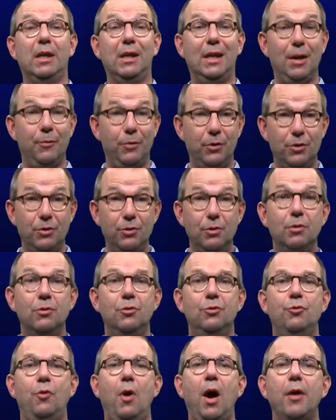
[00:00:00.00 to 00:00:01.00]
given
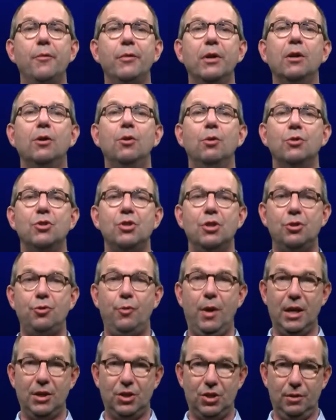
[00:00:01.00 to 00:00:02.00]
driving
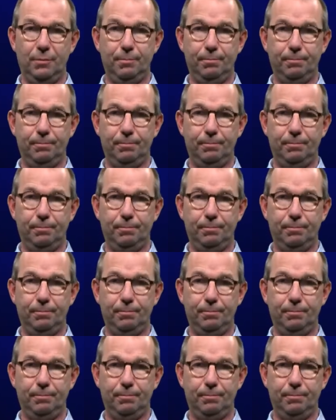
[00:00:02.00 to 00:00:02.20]
concentration.